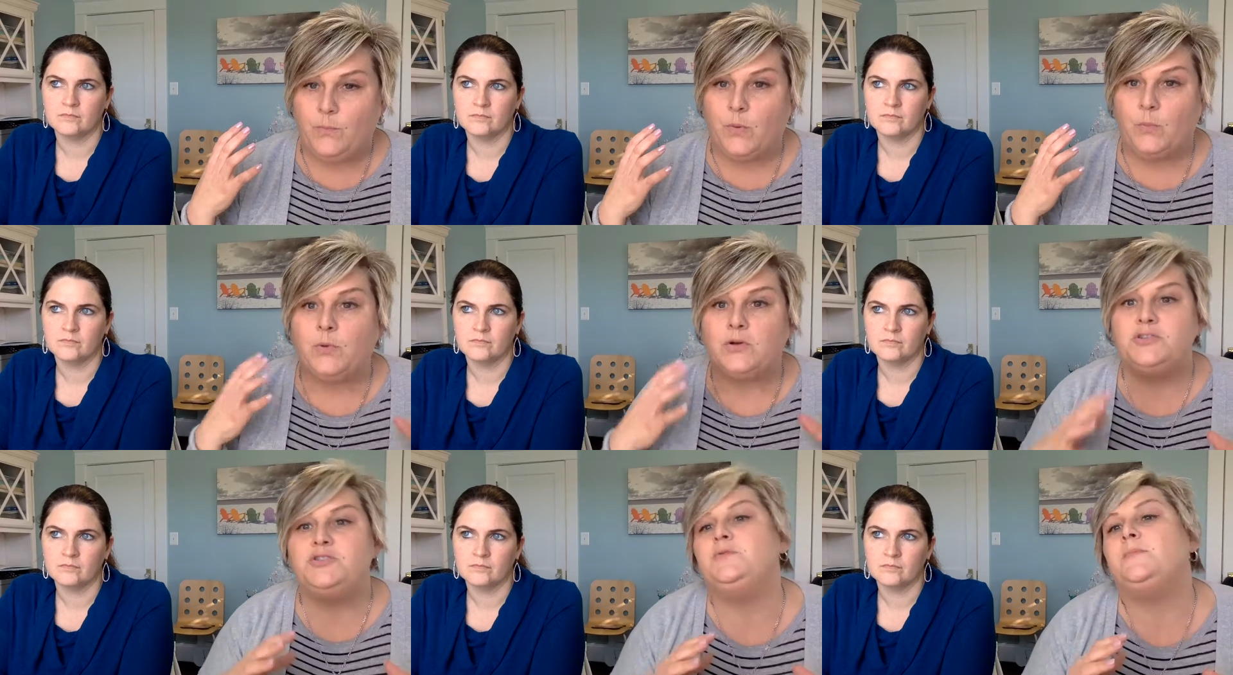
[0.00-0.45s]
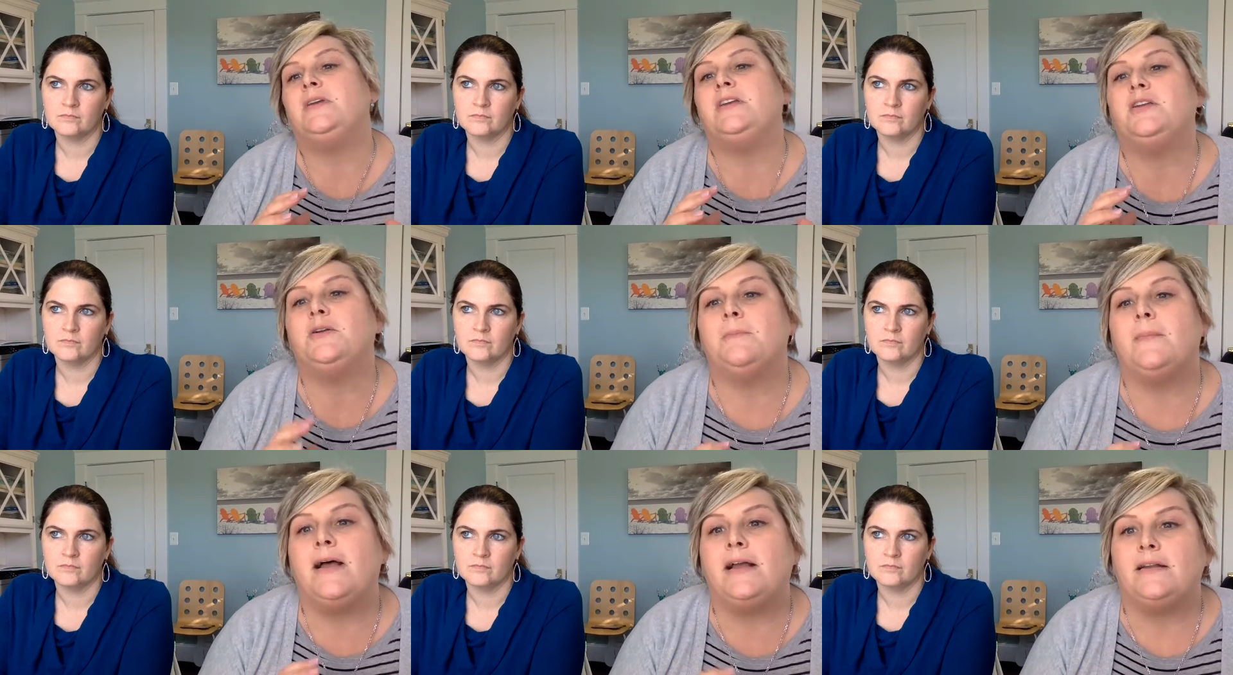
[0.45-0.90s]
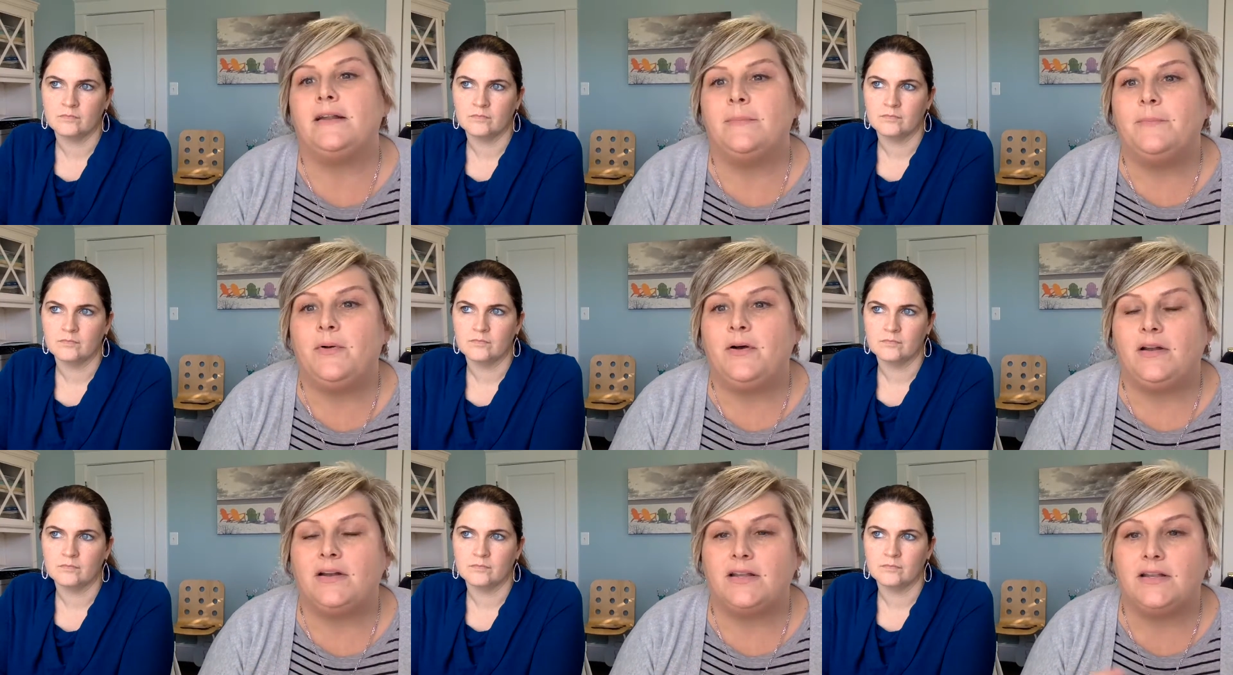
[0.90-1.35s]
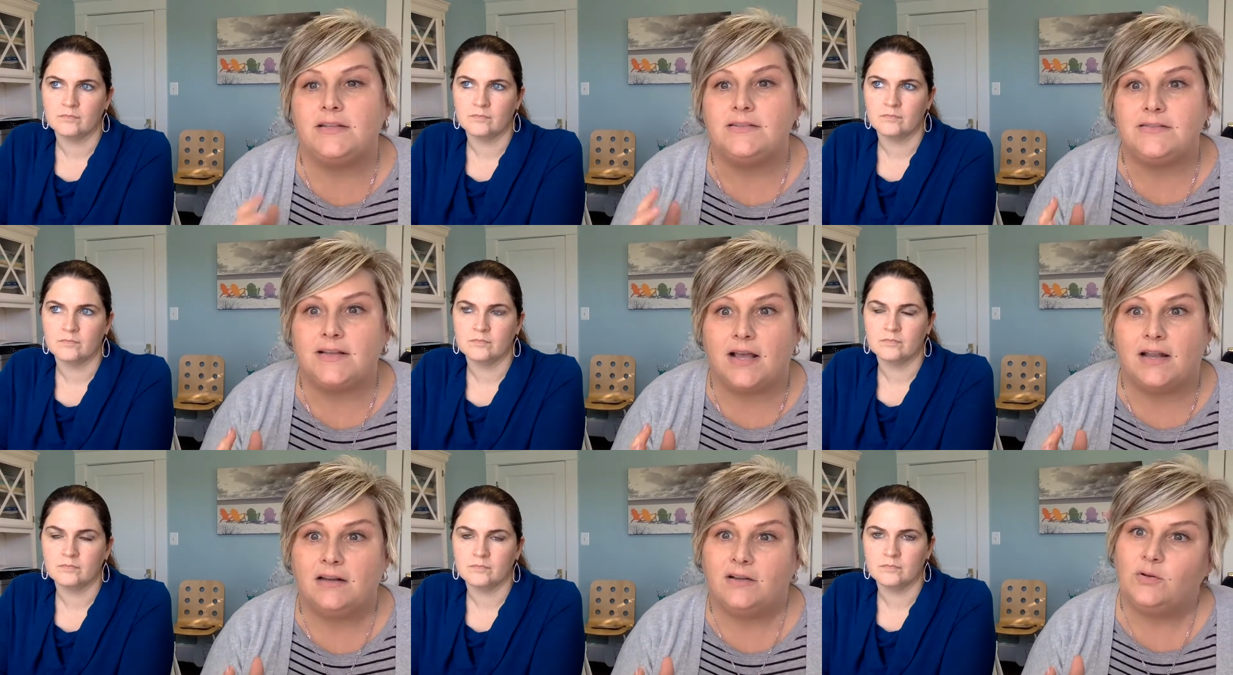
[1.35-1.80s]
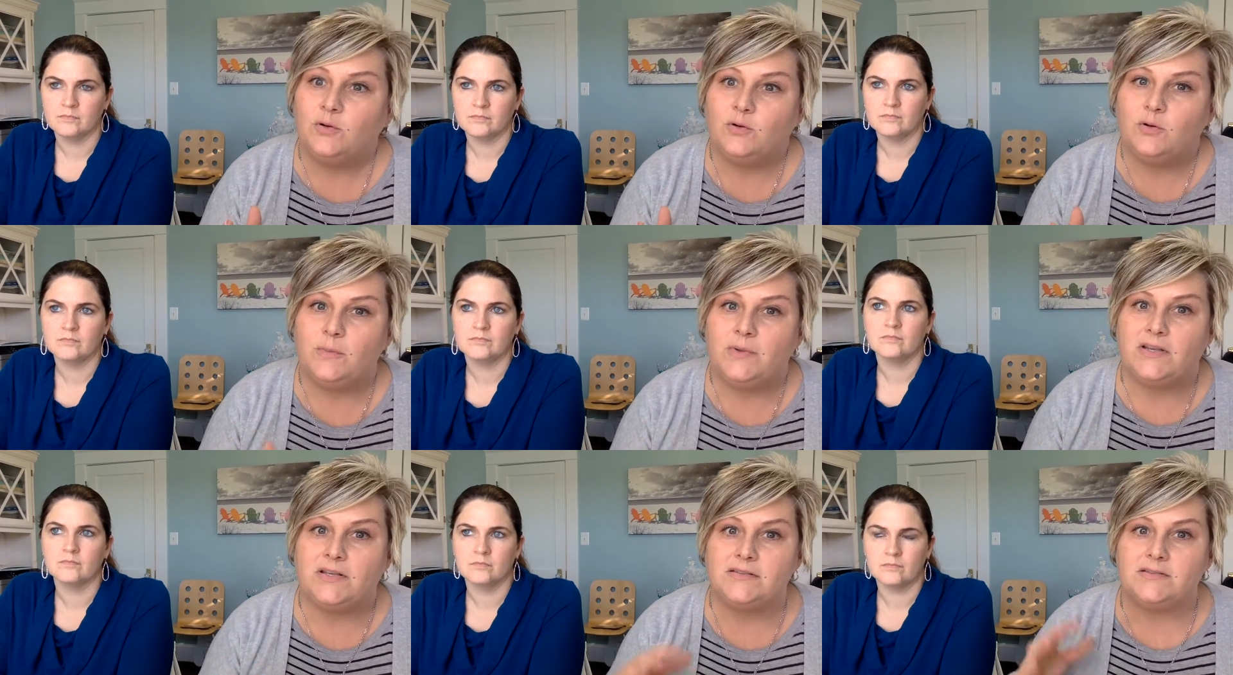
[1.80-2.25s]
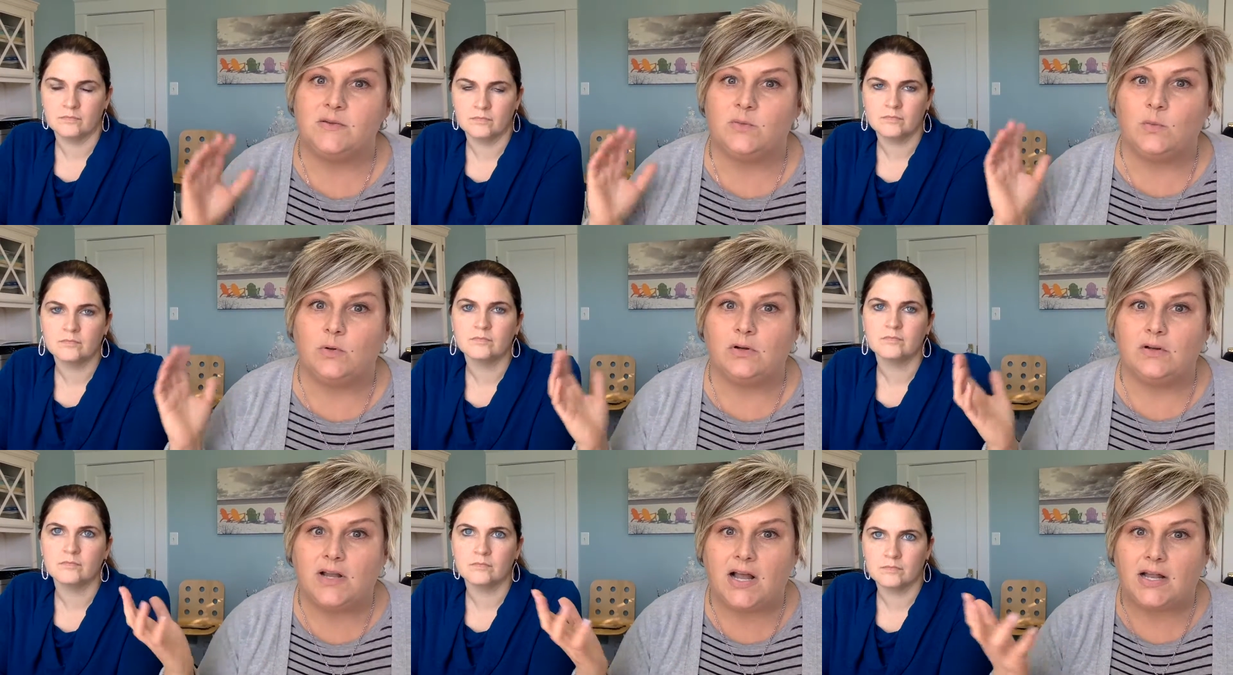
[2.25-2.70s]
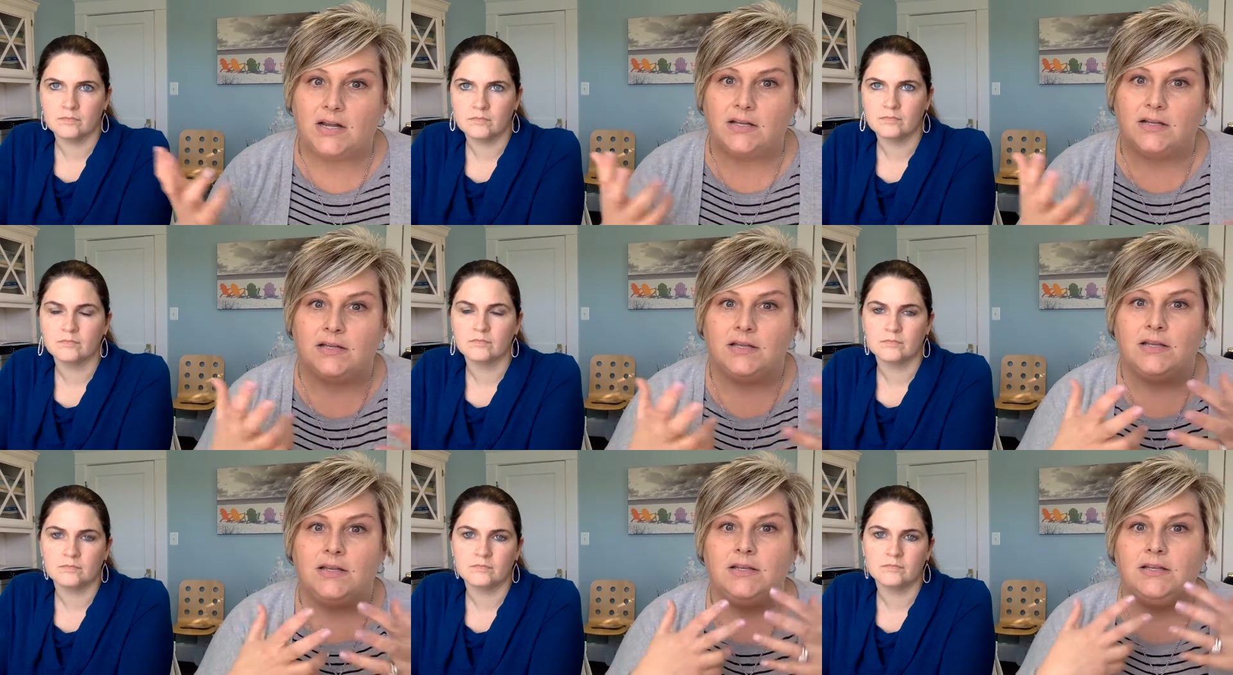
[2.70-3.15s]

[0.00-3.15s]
Speaker 1: but once you make your mind up on it, it's kind of cool because the world kind of